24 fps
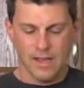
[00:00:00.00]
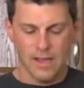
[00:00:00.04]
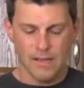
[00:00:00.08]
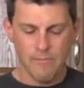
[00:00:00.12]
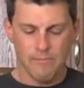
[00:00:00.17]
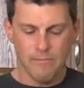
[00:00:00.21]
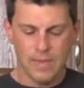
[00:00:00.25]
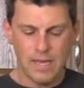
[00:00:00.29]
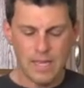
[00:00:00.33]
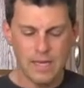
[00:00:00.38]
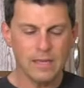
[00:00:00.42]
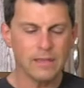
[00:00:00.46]

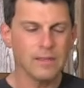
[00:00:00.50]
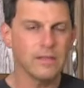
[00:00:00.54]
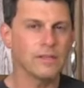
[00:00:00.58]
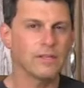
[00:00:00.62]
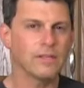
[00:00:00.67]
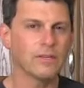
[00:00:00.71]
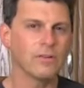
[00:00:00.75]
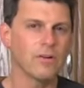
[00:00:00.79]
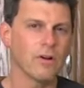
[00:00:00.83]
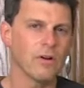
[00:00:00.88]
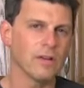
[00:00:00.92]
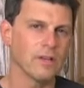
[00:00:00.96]
immediately
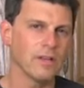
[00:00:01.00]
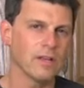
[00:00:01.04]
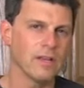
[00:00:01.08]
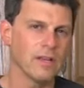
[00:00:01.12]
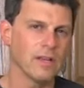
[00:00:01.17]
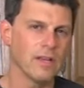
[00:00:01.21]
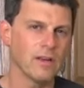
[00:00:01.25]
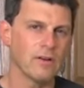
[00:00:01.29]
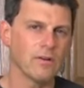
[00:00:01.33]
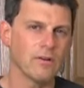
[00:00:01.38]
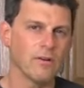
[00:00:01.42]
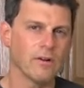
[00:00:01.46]
start to
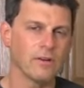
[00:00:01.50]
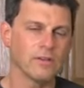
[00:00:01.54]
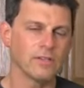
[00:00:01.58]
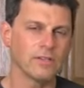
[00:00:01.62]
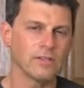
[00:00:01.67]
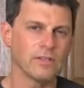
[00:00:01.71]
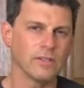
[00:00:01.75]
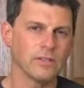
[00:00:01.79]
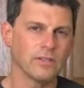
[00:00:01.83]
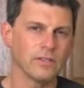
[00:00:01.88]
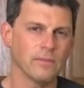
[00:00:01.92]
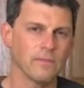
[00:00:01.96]
enter our
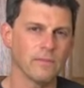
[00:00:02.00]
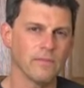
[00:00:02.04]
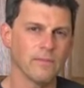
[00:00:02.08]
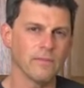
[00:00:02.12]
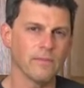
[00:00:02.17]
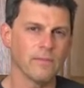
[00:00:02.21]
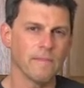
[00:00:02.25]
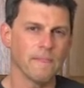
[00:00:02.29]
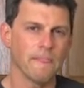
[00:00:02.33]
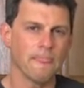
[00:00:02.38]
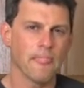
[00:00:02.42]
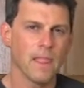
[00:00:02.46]
system.
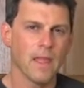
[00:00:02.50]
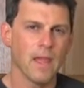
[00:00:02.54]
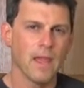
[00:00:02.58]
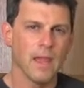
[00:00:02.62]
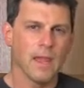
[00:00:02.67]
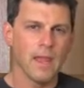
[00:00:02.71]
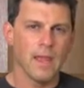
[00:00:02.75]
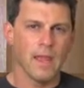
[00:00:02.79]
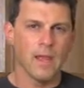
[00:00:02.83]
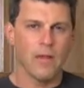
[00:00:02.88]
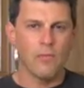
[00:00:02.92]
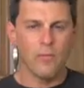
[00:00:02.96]

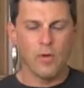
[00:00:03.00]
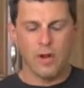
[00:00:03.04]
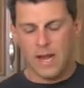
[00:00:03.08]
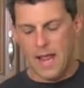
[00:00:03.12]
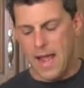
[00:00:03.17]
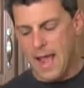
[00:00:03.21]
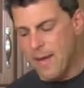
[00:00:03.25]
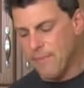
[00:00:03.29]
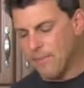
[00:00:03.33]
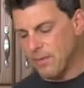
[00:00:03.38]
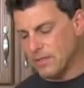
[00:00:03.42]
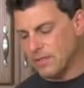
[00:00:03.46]
And what
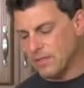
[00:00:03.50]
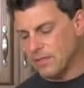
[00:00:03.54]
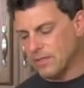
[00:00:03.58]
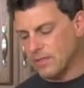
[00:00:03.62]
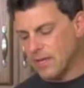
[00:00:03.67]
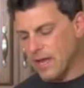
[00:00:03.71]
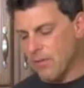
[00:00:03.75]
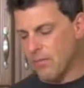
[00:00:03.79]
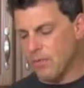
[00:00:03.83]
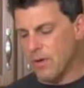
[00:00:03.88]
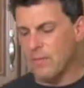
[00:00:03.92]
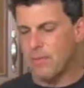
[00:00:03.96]
happens
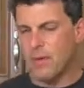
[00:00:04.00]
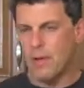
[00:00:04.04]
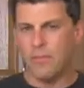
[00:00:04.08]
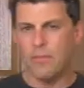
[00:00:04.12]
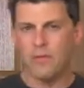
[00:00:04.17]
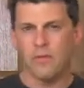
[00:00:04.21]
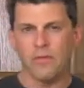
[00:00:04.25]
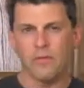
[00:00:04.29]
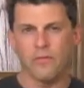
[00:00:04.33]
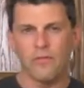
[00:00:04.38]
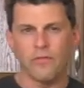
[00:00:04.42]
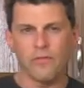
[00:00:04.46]
is, I
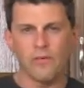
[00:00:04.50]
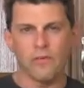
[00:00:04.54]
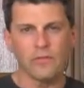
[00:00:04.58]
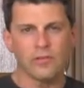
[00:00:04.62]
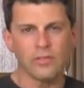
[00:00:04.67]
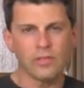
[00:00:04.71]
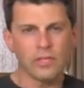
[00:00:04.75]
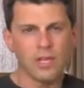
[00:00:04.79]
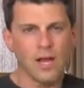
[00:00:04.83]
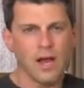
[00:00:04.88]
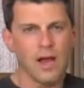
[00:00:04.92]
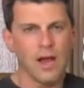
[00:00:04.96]
remember the
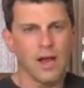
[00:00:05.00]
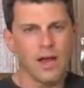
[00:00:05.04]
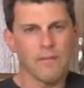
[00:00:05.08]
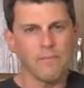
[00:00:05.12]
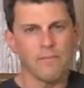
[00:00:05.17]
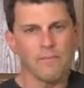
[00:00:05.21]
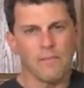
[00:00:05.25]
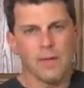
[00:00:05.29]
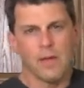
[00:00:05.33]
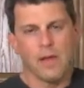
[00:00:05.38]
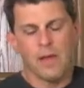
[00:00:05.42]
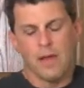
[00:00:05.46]
first
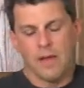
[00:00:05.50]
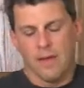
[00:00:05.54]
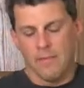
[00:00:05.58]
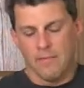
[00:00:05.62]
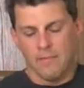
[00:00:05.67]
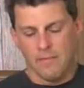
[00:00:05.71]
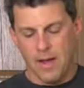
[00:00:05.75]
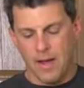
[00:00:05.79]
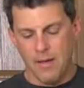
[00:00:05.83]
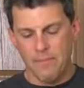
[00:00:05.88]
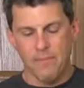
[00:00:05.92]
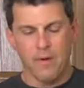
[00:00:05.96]
time
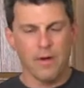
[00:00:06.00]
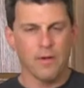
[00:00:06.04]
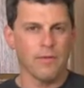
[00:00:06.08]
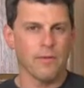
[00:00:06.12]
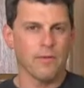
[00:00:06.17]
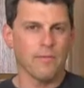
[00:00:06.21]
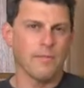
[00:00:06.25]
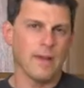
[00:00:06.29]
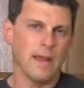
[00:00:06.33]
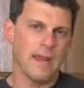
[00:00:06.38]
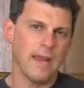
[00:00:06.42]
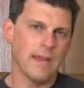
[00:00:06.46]
my
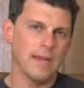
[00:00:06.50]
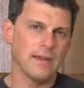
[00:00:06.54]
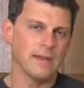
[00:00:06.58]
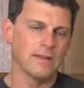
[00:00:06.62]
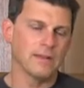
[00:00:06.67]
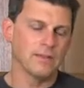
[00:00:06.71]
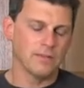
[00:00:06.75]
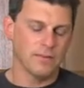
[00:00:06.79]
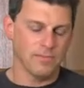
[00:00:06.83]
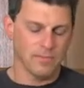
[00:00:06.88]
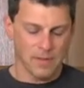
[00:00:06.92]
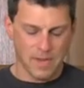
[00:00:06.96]
mother
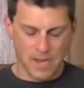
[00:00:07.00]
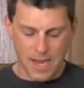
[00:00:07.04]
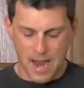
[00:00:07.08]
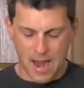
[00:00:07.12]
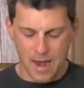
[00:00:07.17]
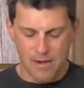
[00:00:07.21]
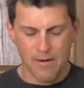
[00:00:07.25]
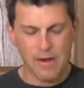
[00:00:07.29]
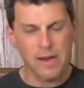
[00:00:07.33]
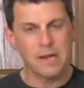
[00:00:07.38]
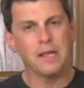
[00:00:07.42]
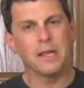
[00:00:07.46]
made some
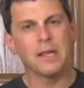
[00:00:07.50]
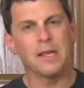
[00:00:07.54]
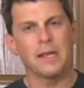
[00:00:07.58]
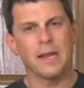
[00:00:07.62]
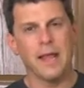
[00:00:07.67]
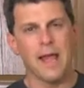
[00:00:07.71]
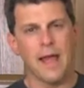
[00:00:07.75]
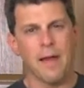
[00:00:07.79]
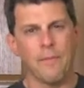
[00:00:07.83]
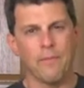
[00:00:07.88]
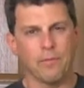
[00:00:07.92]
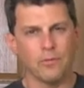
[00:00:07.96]
carrot
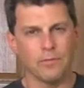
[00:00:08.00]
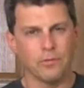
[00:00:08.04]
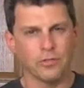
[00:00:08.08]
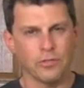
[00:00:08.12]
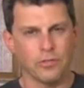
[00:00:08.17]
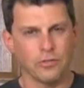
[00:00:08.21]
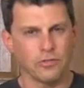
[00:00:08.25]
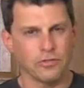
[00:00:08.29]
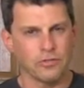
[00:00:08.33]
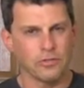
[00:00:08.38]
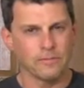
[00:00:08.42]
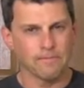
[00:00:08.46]
and apple
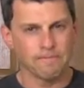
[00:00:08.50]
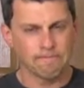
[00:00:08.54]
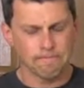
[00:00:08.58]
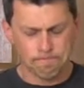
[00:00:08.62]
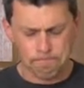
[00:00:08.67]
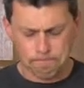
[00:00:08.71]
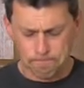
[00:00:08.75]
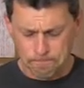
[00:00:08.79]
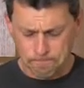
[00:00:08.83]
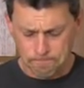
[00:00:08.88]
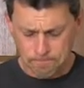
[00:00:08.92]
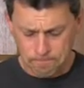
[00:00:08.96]
juice,
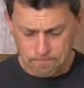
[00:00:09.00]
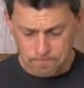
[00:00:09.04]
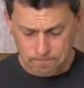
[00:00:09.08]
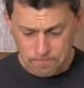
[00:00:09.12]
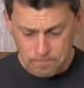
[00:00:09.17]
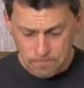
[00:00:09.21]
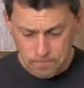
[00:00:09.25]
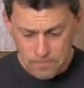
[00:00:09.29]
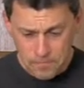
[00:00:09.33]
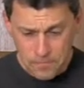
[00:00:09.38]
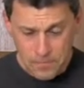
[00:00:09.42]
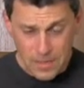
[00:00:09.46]

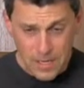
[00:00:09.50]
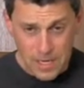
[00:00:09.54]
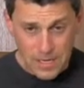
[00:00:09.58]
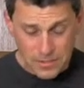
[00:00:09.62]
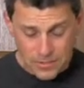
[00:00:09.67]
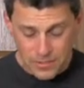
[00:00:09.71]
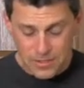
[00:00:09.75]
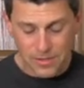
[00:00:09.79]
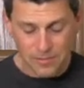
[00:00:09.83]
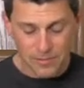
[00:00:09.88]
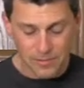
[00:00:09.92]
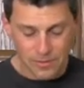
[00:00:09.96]

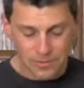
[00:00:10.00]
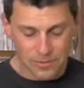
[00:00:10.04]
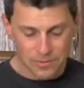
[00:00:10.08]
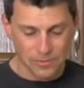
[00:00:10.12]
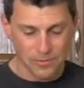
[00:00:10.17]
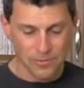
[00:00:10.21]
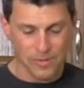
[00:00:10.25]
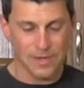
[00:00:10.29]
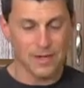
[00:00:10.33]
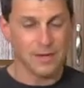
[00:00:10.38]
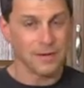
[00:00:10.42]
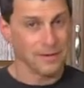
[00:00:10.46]
similar
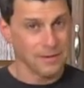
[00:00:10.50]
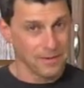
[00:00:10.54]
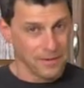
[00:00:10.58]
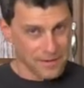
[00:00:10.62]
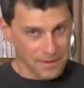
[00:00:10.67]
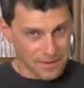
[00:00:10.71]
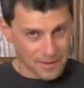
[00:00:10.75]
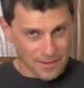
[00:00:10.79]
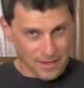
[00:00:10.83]
to what